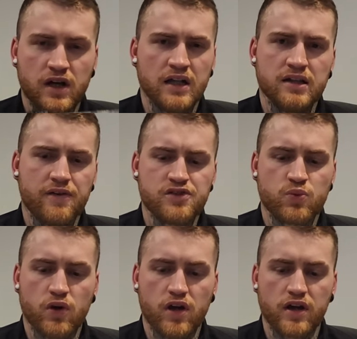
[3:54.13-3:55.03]
I love his
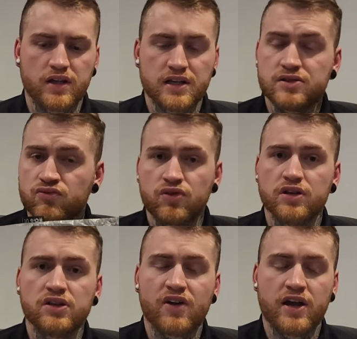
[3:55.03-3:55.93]
work. He's a
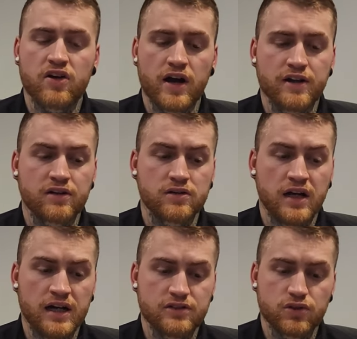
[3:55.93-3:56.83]
really great guy
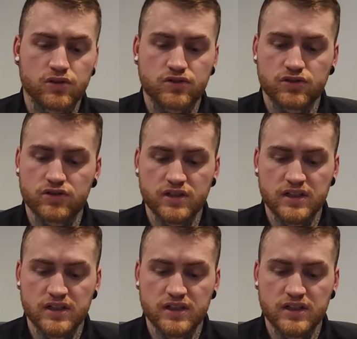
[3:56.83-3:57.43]
to talk to.